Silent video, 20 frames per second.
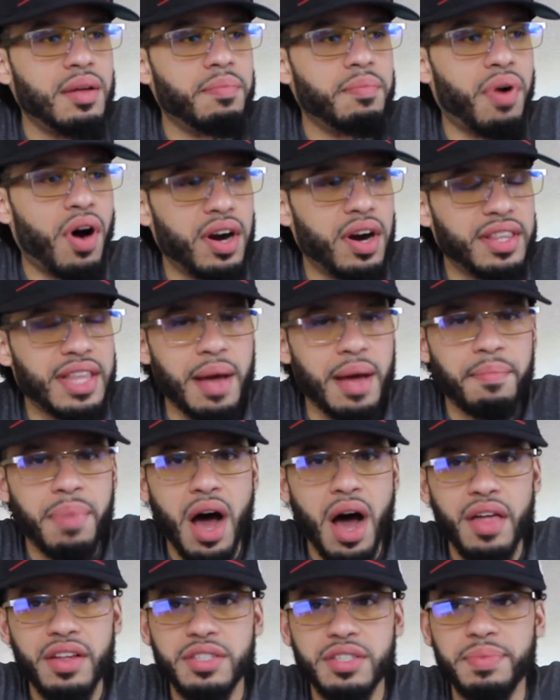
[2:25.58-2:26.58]
part that
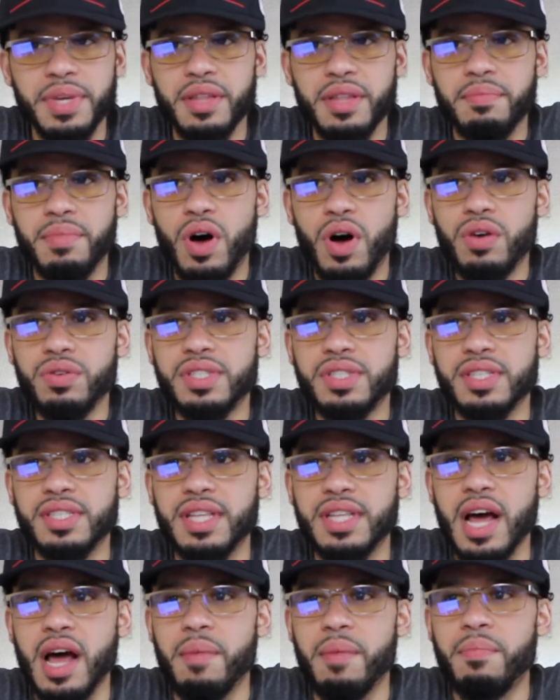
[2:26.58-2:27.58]
bothers me the most
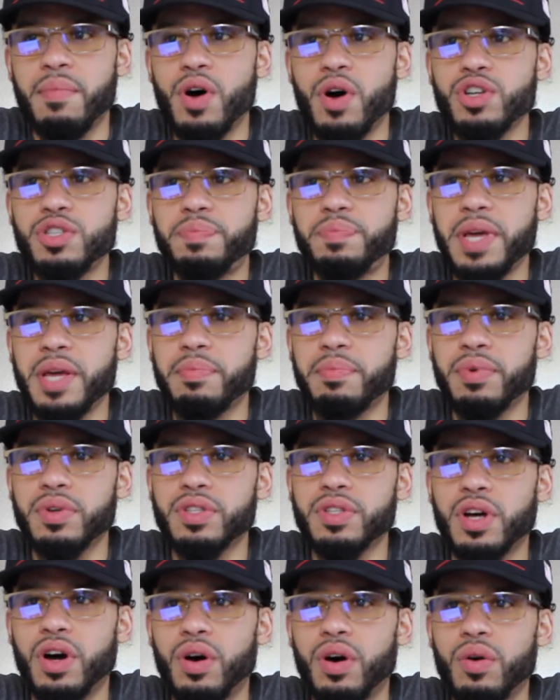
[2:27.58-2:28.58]
is that most
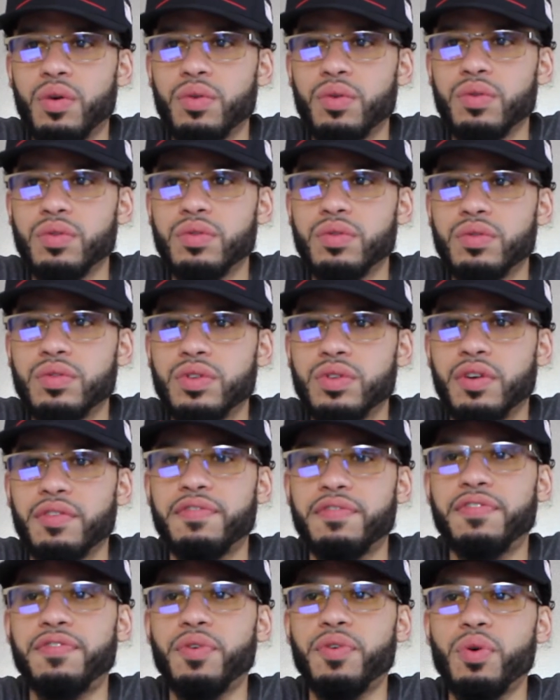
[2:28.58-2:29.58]
people
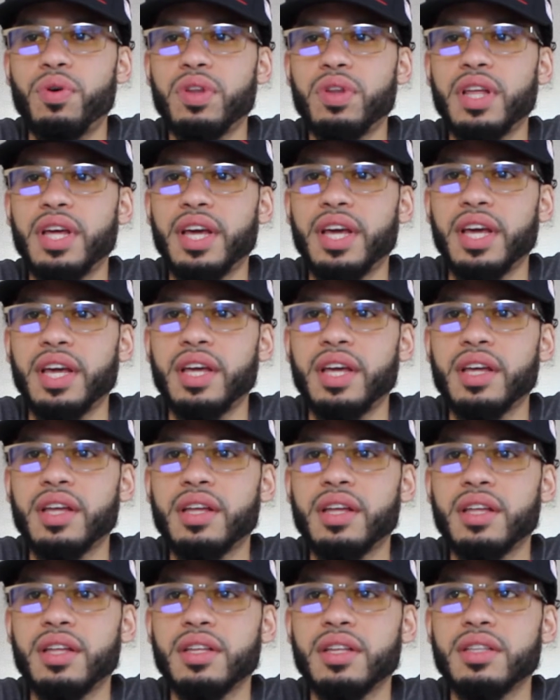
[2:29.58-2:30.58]
don't fully